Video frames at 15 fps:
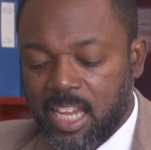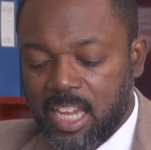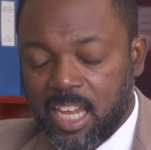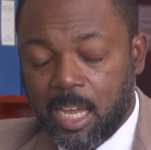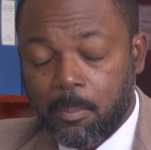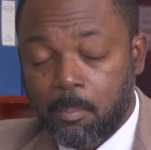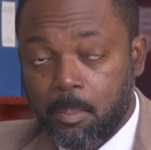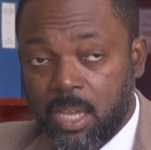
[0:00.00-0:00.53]

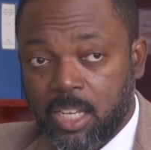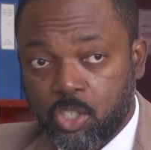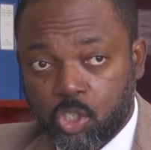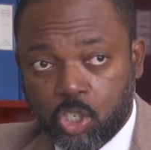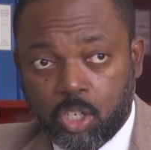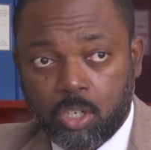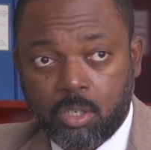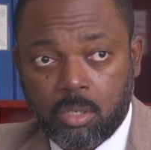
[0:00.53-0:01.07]
a
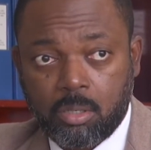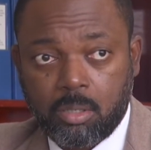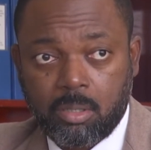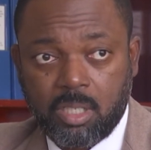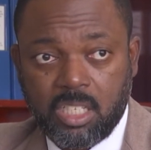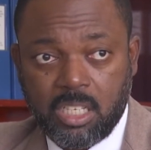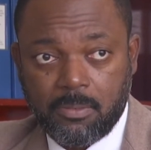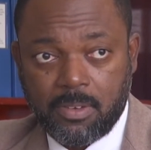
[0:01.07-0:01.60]
major
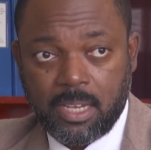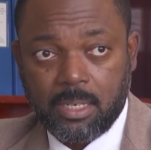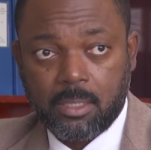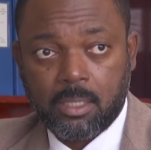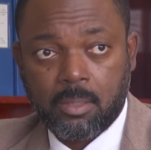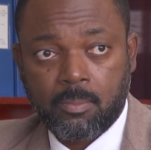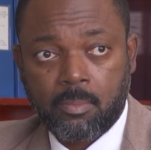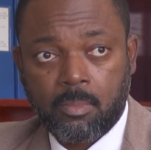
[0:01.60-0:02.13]
event.